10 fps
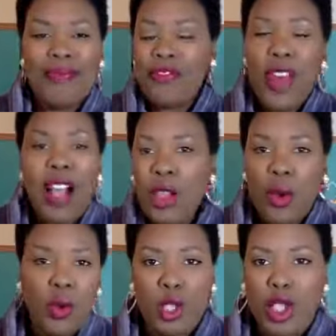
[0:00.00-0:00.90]

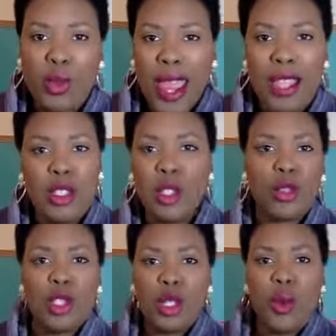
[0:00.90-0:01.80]
follow trends or
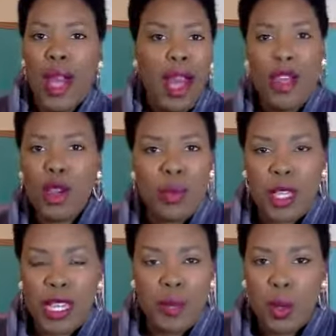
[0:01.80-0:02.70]
do what other
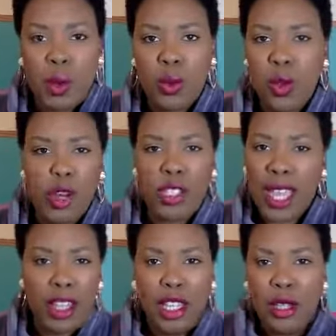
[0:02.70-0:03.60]
people are
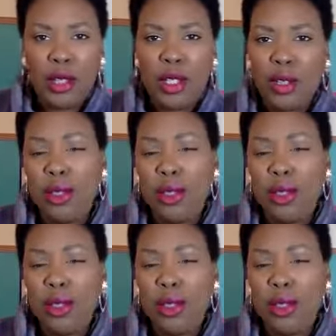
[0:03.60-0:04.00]
telling you to do.